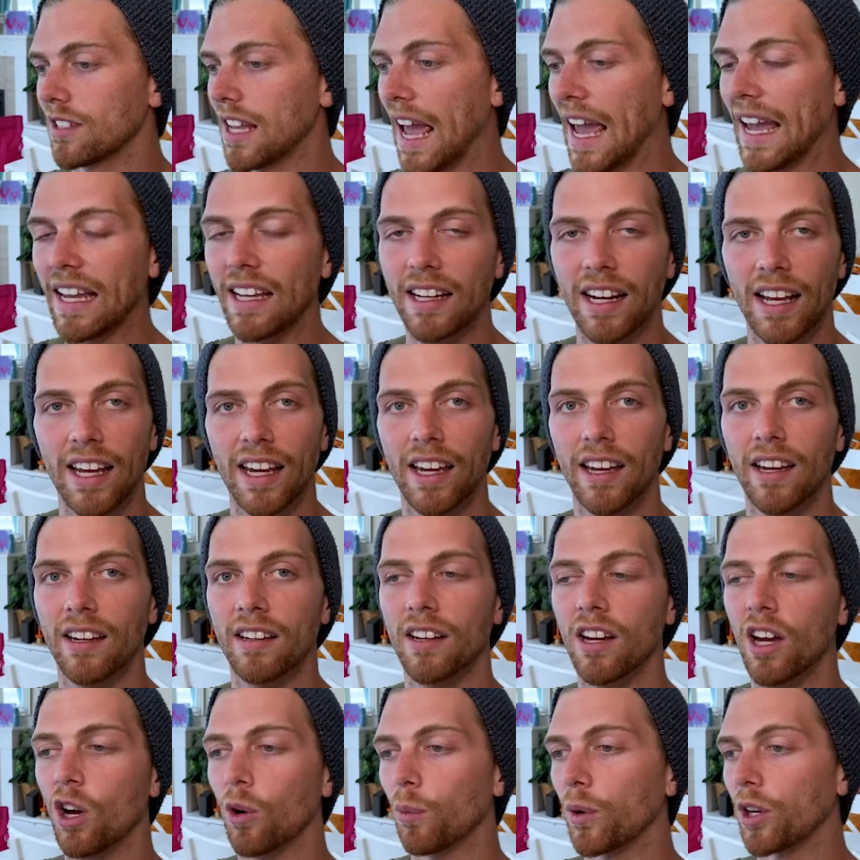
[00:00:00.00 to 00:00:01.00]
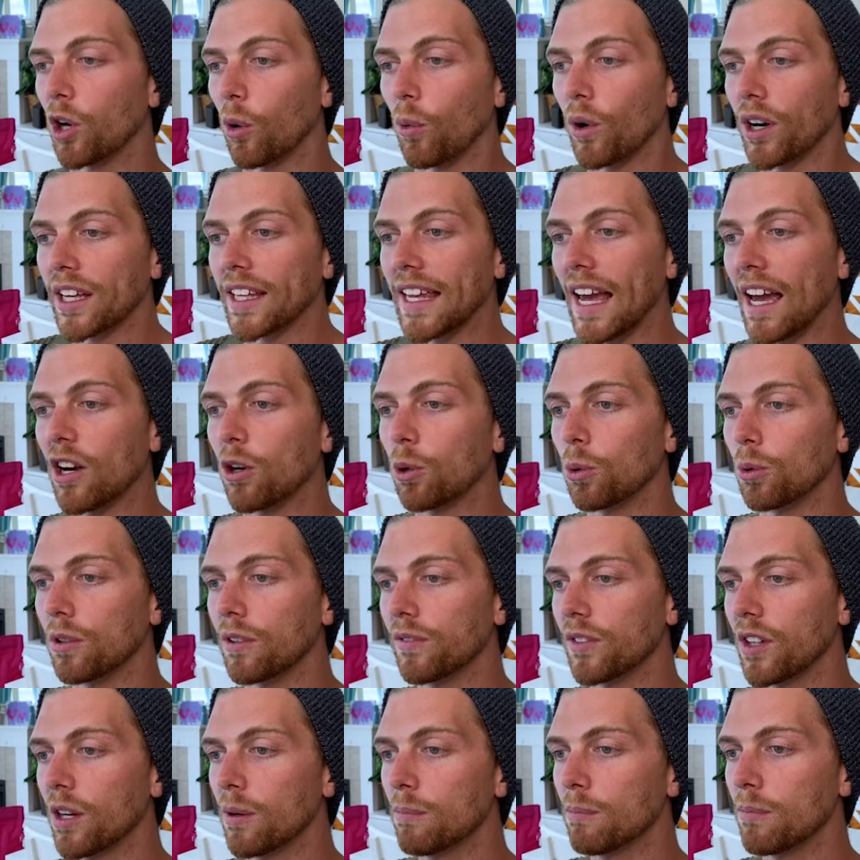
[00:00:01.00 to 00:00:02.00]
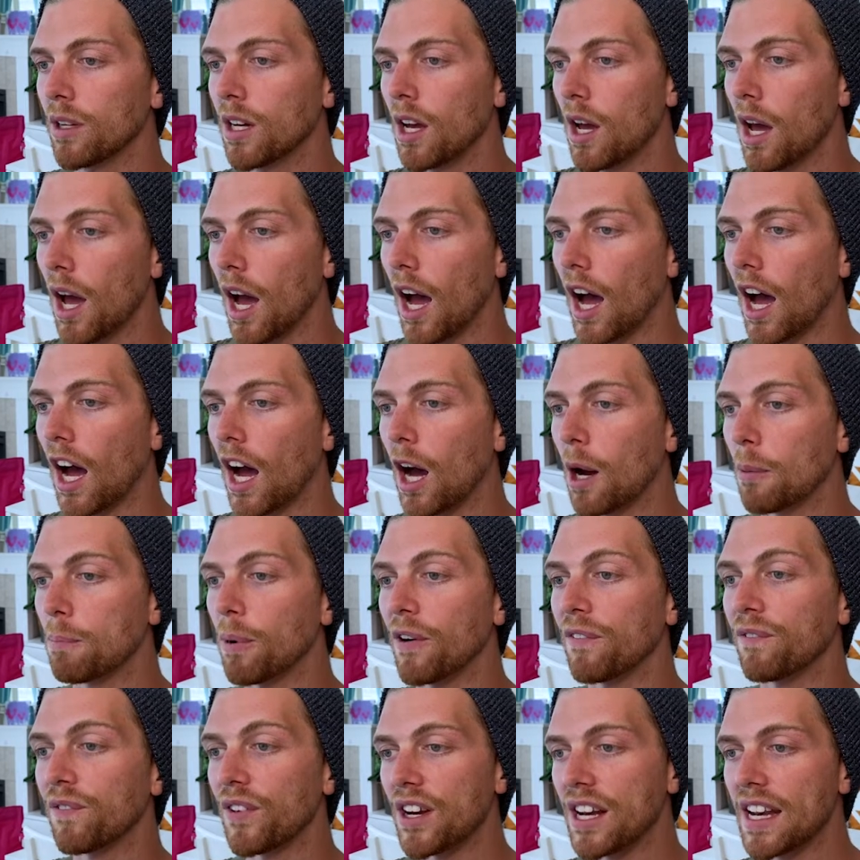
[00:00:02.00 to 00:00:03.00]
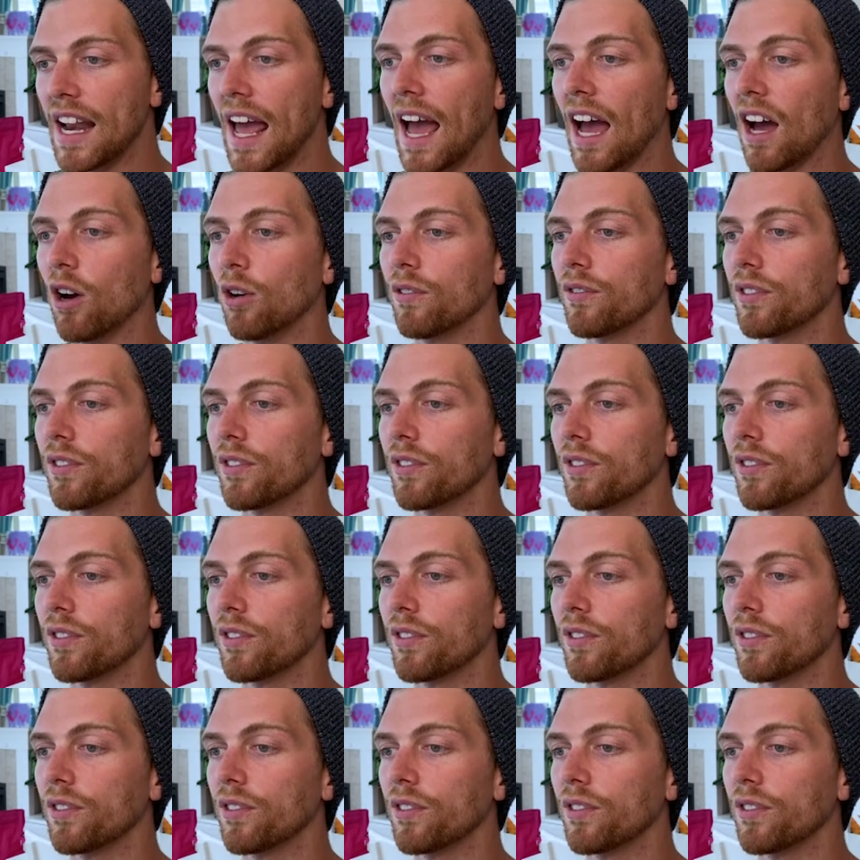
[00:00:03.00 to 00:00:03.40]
8 here. We don't want to get all of them. But for now,